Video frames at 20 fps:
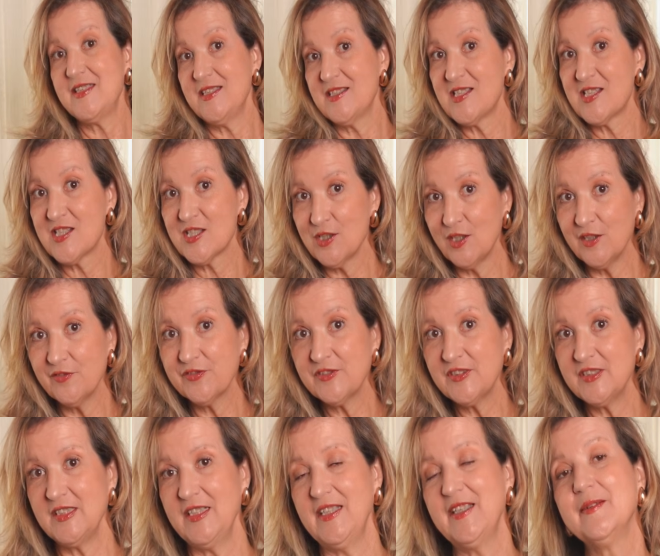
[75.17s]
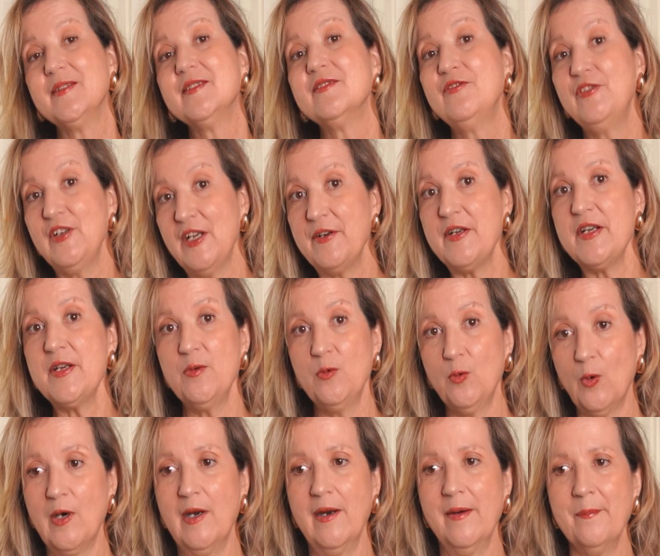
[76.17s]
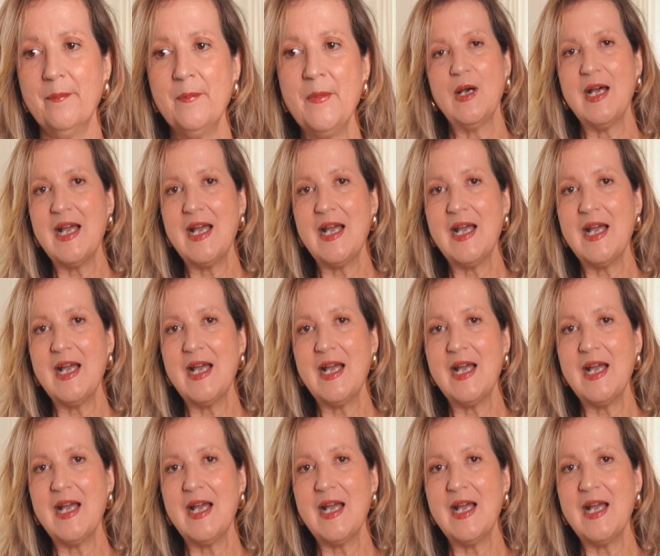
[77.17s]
It's soft and very warm.